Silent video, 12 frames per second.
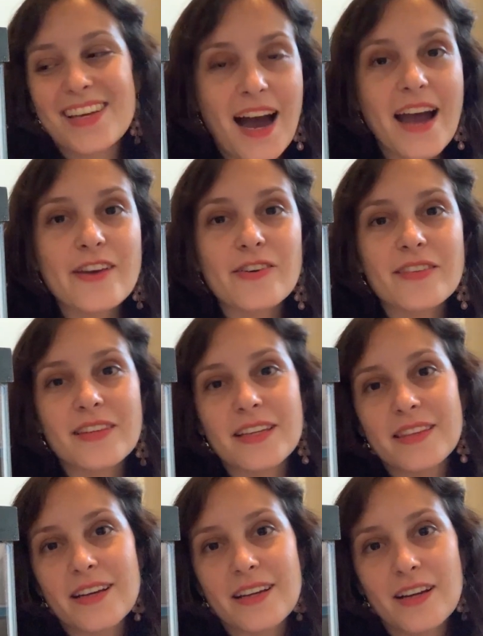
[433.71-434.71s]
I don't think
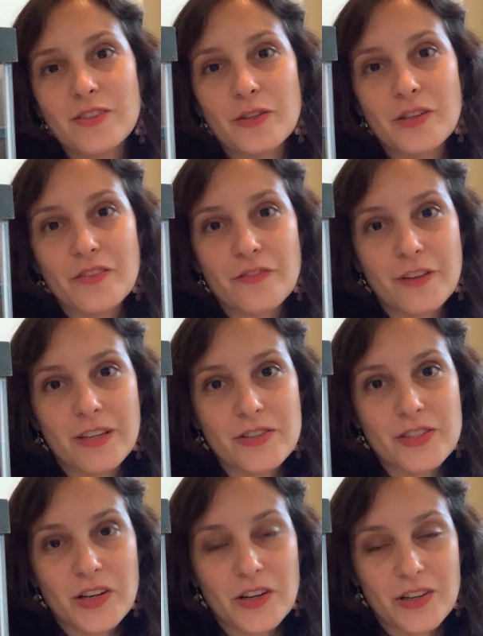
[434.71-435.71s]
that gut loading
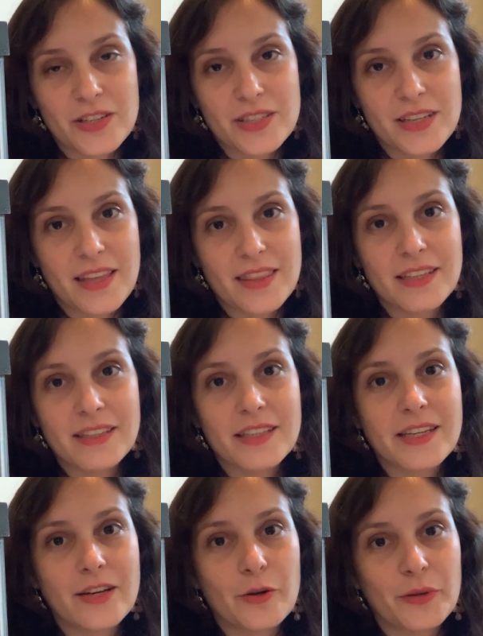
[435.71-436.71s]
feeders hurts. I think it
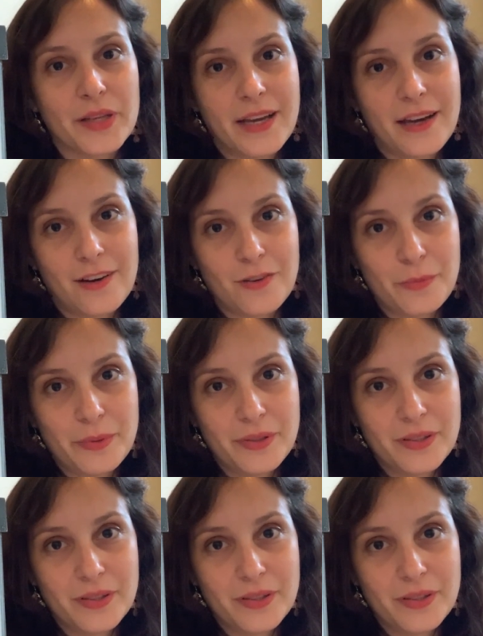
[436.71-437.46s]
can only help.